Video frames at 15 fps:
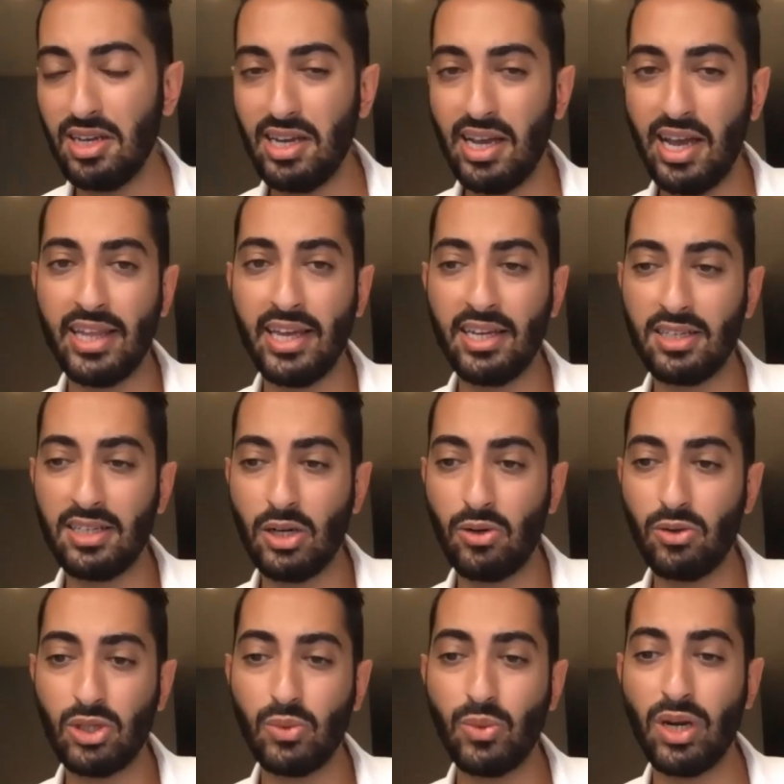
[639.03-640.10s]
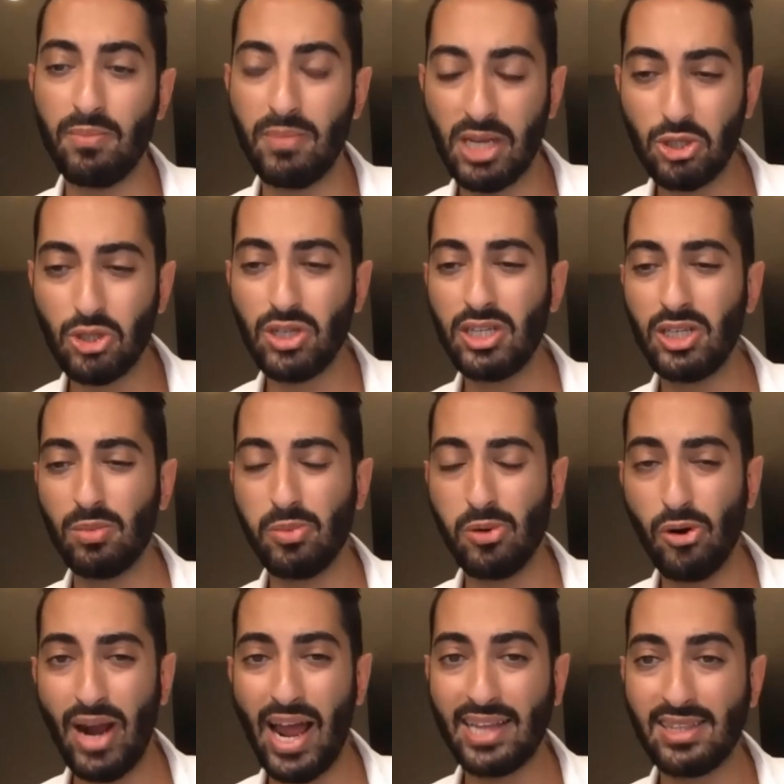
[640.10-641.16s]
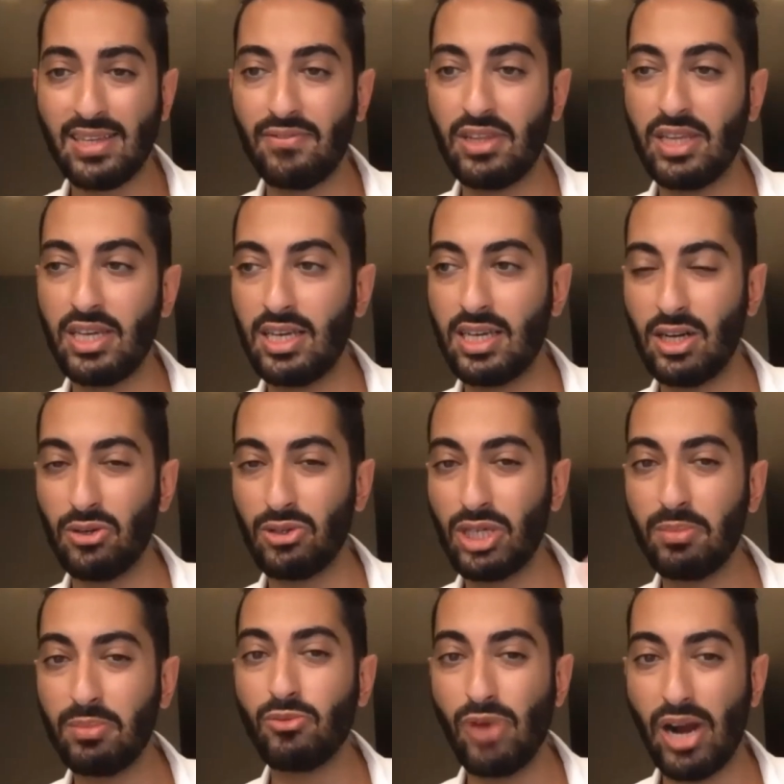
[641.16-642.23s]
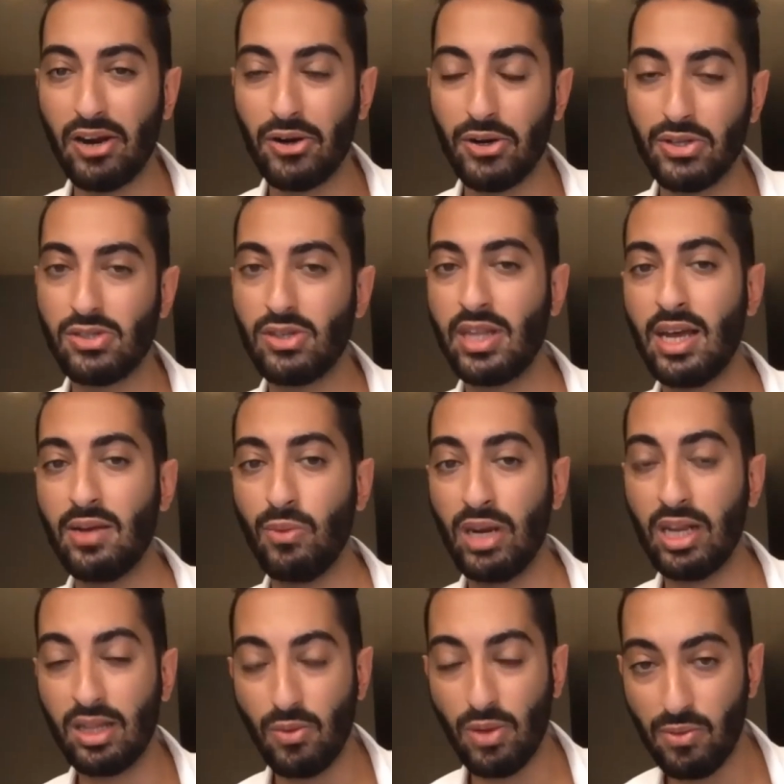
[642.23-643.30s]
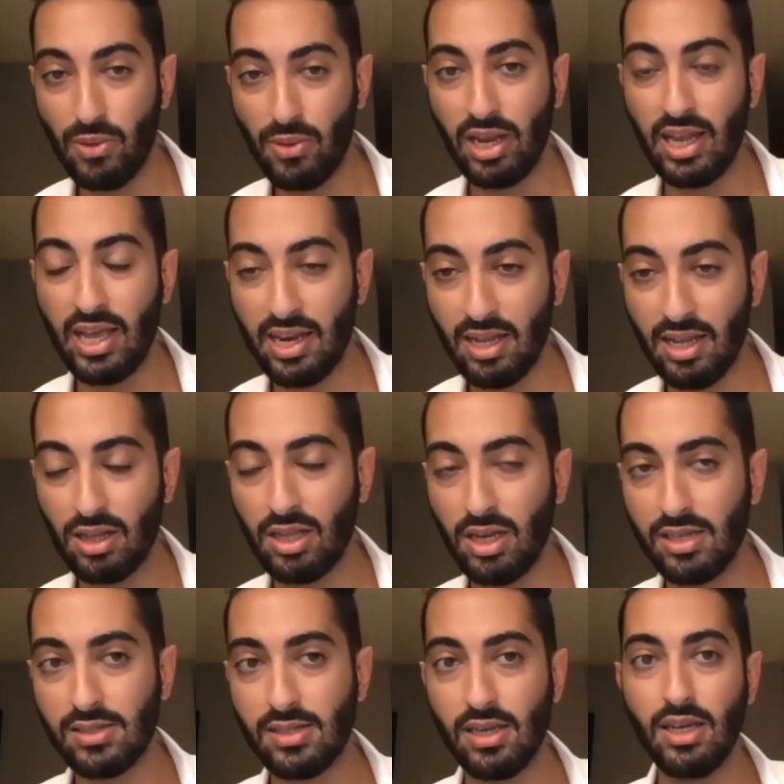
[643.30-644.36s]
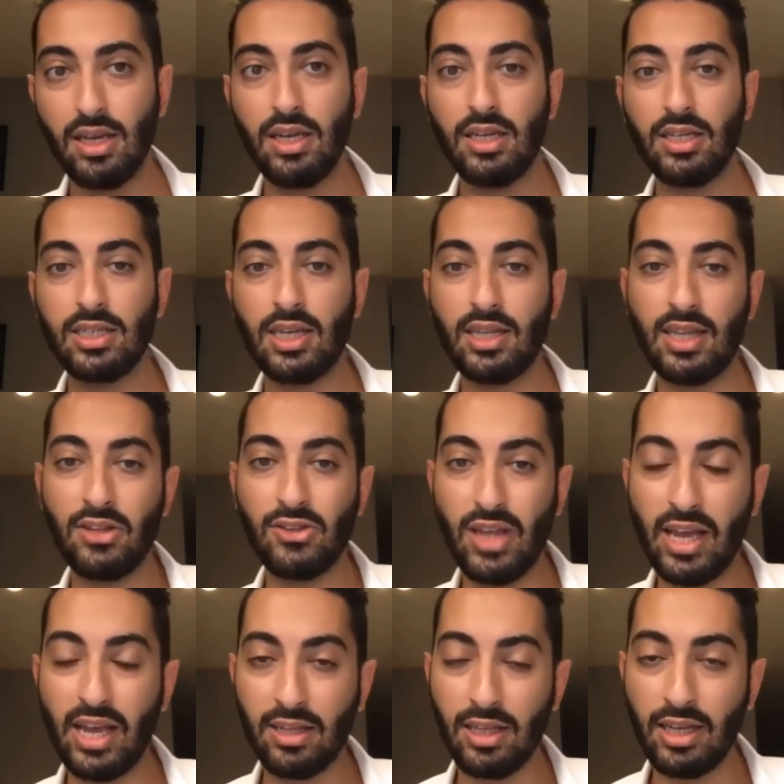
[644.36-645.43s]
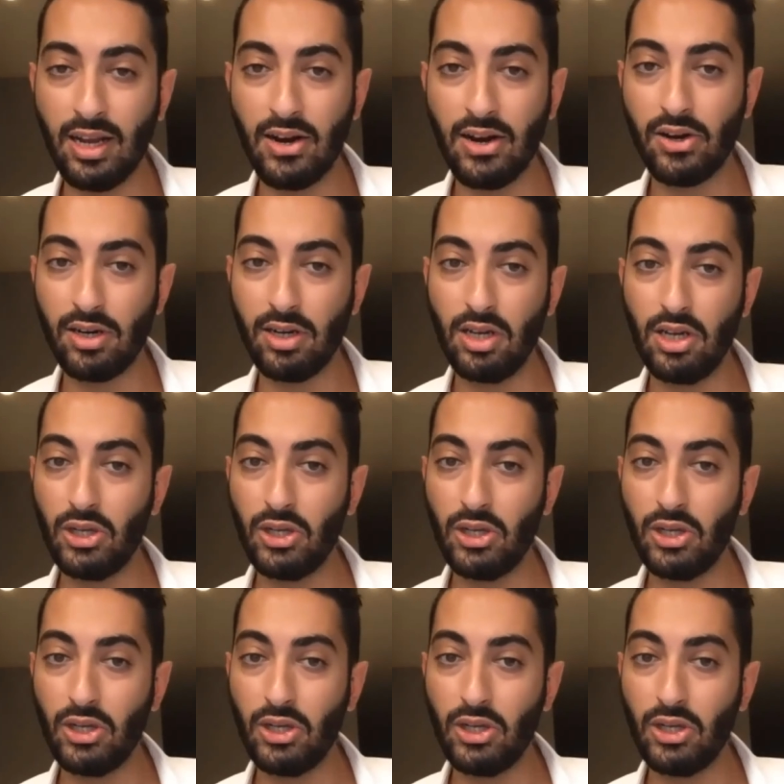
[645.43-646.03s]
And then you want to make sure that you're proactively keeping records, so that when it does get down to the end of the year,